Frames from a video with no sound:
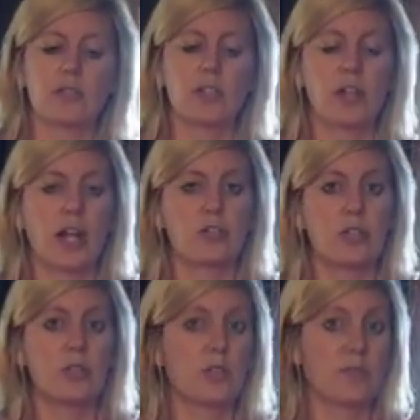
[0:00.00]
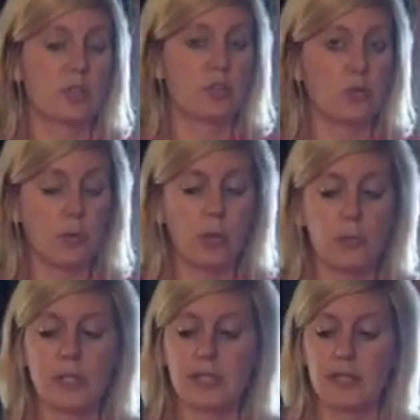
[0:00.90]
you can actually use it for dual
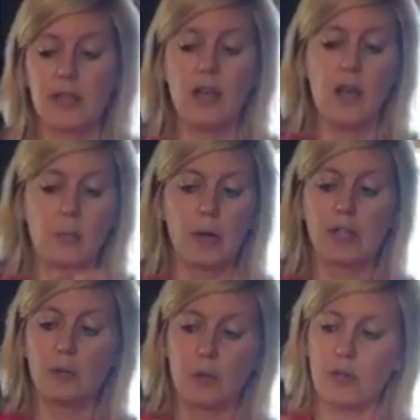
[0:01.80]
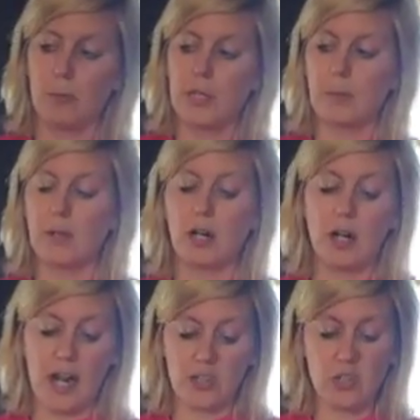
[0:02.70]
purpose. But you put your peanut butter,
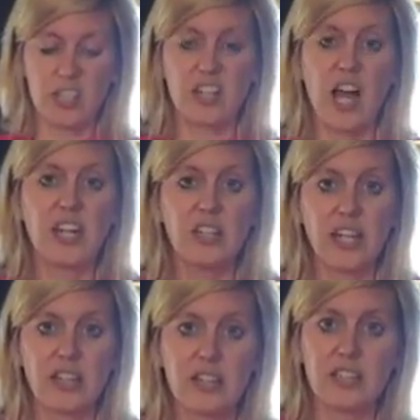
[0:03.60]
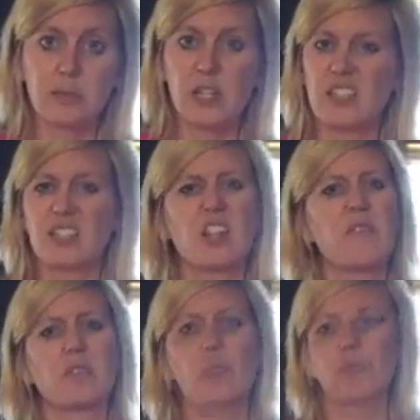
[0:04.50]
I also did the honey like this because it's
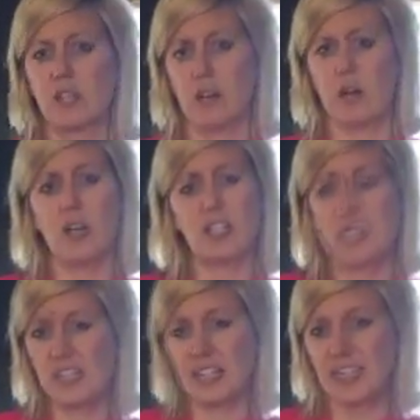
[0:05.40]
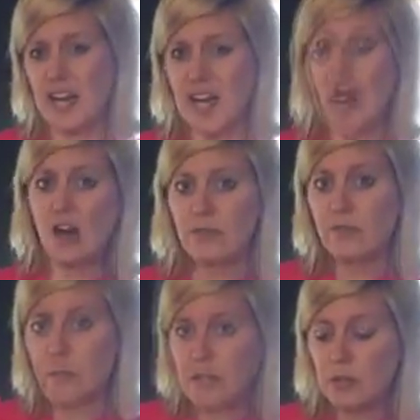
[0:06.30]
often really hard to get that out of
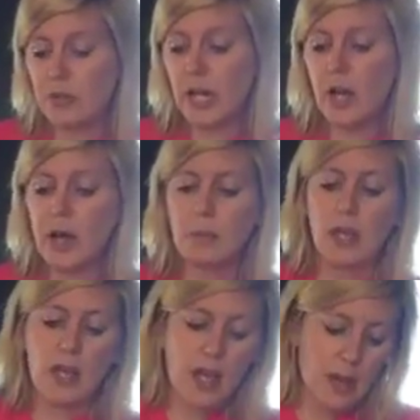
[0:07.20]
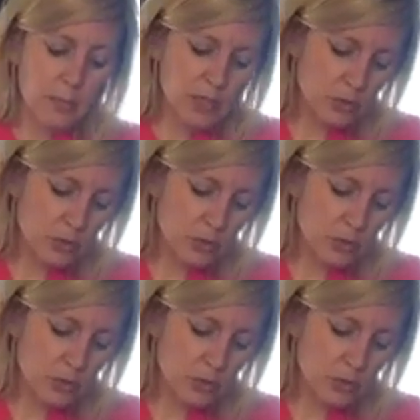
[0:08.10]
your measuring cup. But you